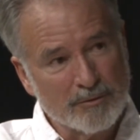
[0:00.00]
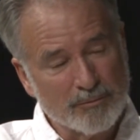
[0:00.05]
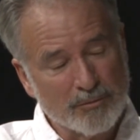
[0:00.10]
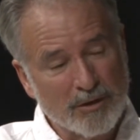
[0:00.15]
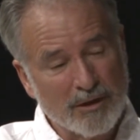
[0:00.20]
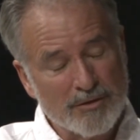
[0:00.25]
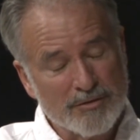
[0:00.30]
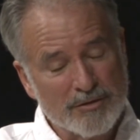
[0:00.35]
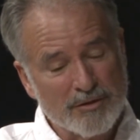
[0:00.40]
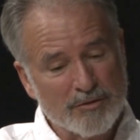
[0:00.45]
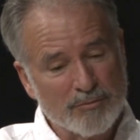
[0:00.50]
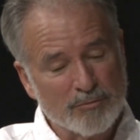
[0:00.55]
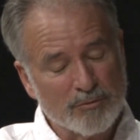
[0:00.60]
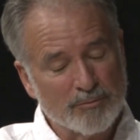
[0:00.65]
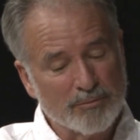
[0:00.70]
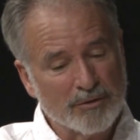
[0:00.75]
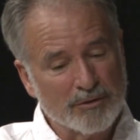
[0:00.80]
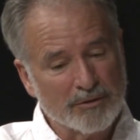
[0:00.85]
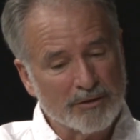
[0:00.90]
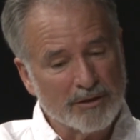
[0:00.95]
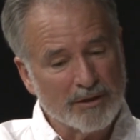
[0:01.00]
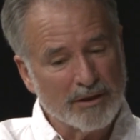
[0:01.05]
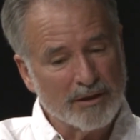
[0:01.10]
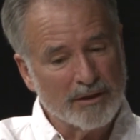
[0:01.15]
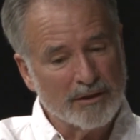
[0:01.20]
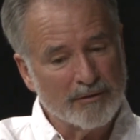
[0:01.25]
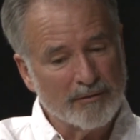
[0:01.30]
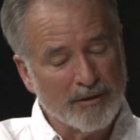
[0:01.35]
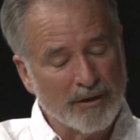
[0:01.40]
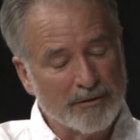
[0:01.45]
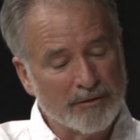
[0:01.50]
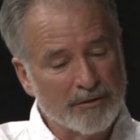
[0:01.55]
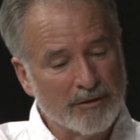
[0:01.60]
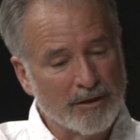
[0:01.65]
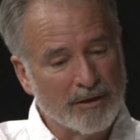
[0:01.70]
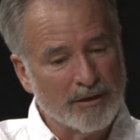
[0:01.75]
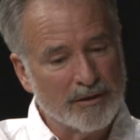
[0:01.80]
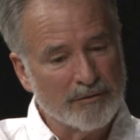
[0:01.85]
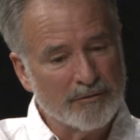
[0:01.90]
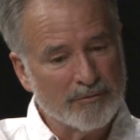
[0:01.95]
process, we're building,
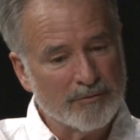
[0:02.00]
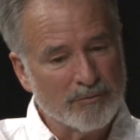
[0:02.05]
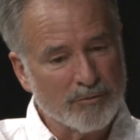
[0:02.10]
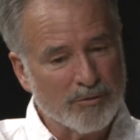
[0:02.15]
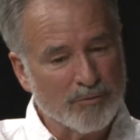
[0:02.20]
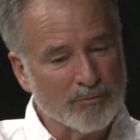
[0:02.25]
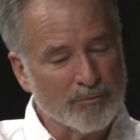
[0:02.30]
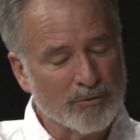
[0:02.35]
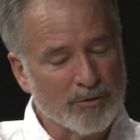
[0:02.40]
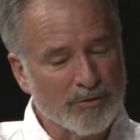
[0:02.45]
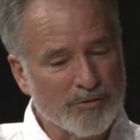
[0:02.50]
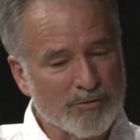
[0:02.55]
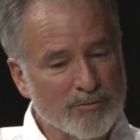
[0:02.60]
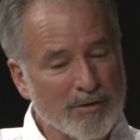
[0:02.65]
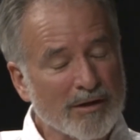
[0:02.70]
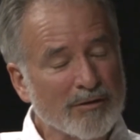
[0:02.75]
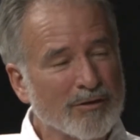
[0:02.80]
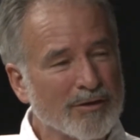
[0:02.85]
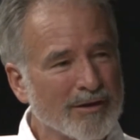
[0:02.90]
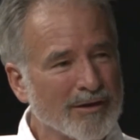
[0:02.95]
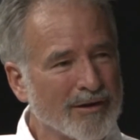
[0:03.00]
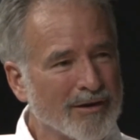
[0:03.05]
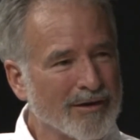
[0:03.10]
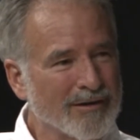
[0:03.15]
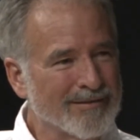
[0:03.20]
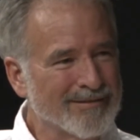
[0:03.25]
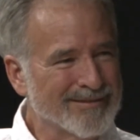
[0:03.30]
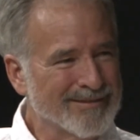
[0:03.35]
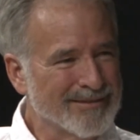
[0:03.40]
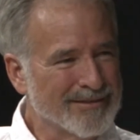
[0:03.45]
we're strengthening our